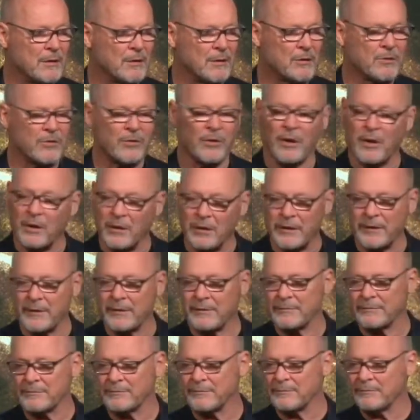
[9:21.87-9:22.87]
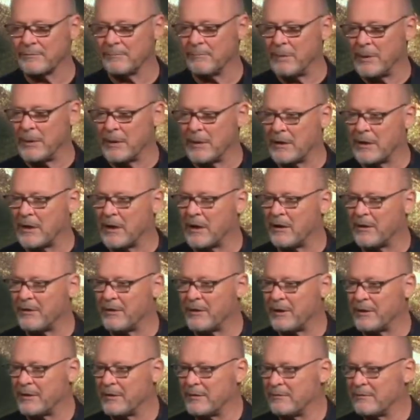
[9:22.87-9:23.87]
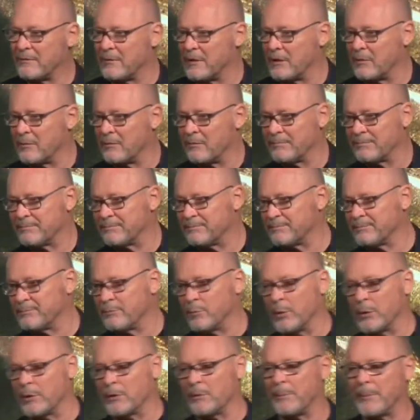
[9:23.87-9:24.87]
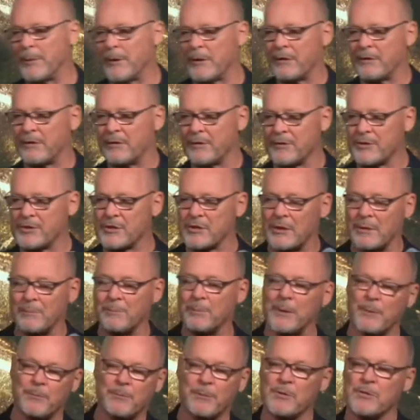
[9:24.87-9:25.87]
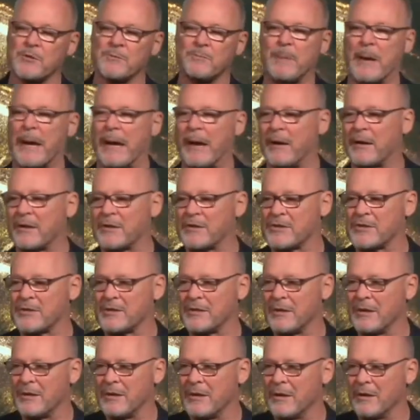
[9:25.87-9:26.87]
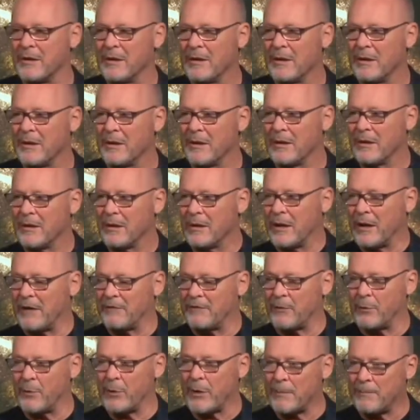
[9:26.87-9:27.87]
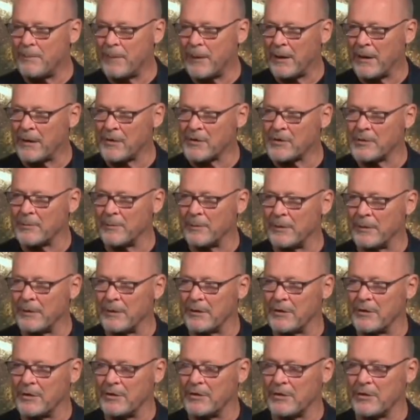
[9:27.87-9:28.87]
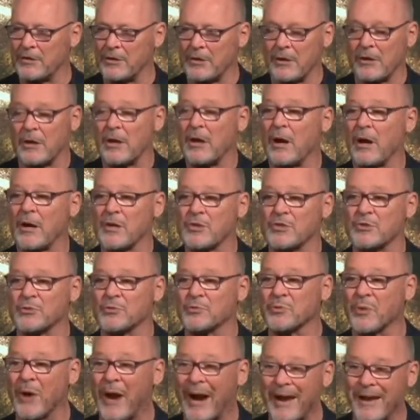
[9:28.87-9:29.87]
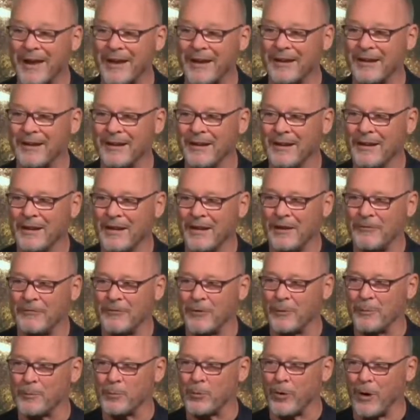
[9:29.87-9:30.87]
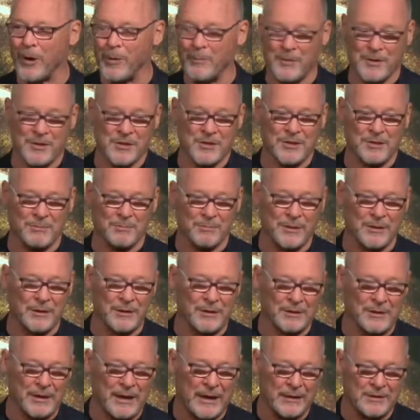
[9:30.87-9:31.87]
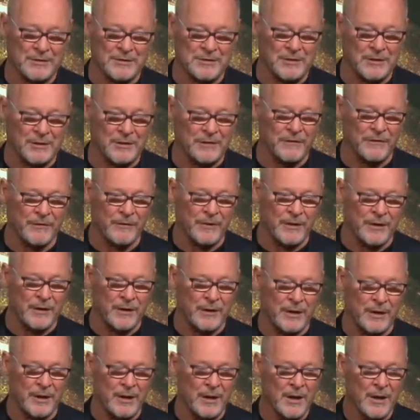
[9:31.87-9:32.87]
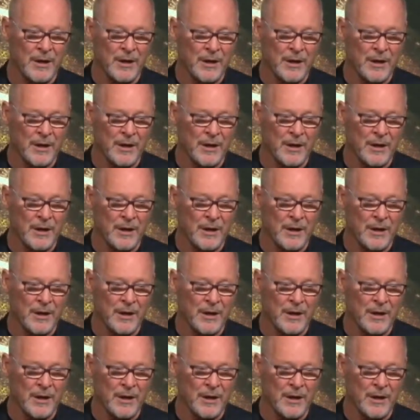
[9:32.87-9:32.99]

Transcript: crawling, being carried in wheelbarrows on people's backs every way possible. And you know, you can cause a riot if you promise something and can't deliver it. And,